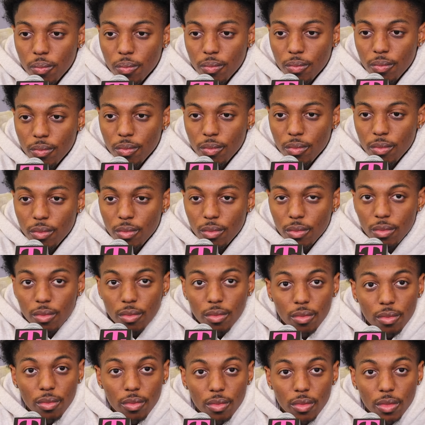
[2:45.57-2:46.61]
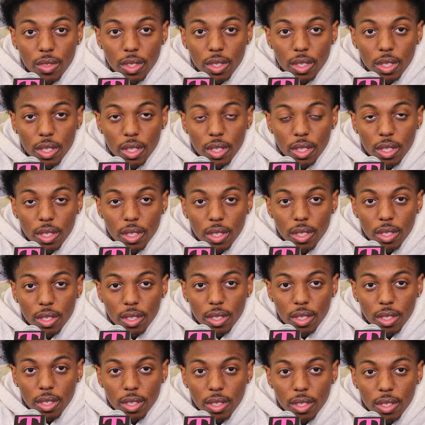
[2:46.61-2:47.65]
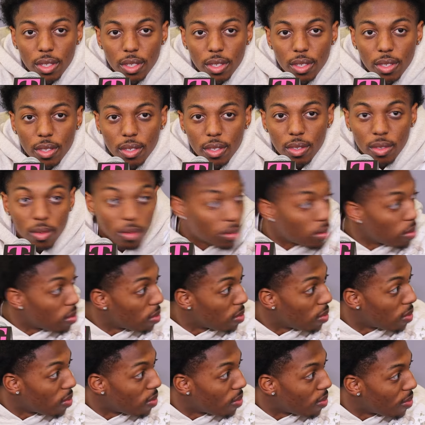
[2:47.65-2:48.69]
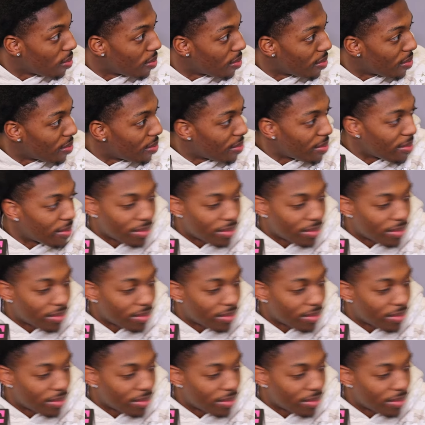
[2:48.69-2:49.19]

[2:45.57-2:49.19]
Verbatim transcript: Tyrese, this is the best you've felt since you've been back. Uh, yes,